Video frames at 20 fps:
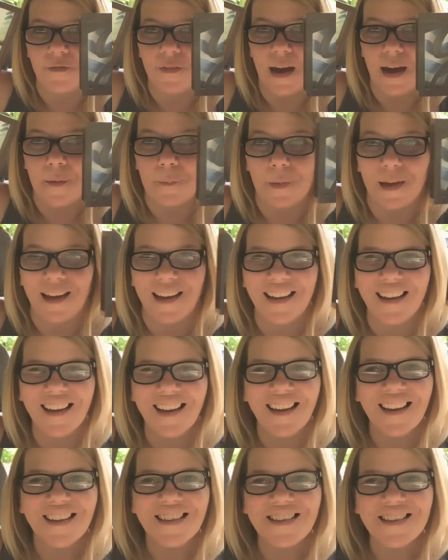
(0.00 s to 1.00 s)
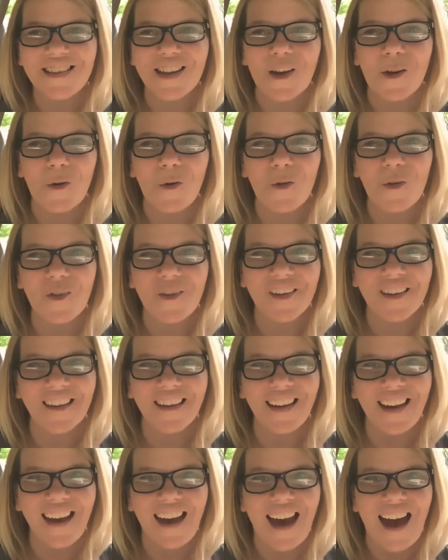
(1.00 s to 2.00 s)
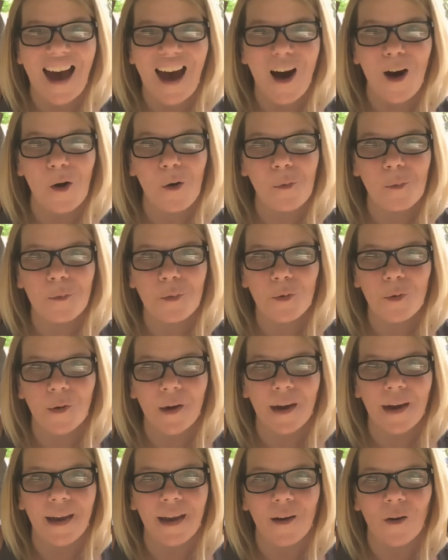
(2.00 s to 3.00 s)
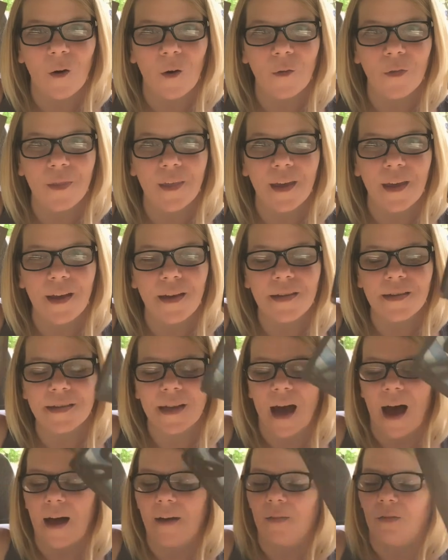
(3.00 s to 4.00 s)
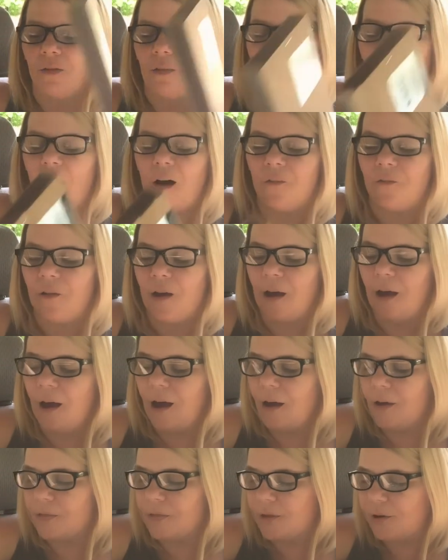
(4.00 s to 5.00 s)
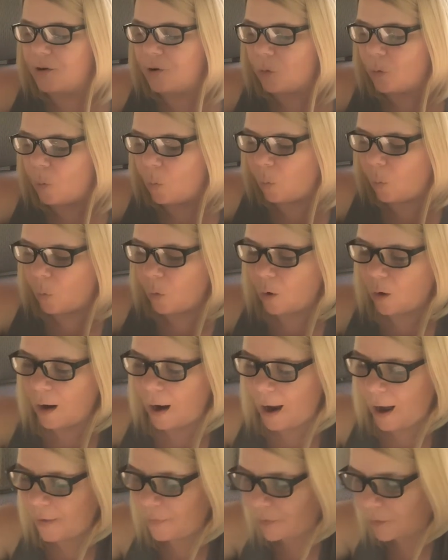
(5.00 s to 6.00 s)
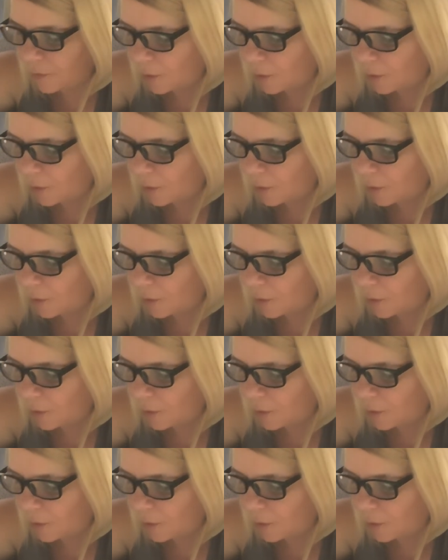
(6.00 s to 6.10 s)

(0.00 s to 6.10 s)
family. So how pretty are these? I love the decor at the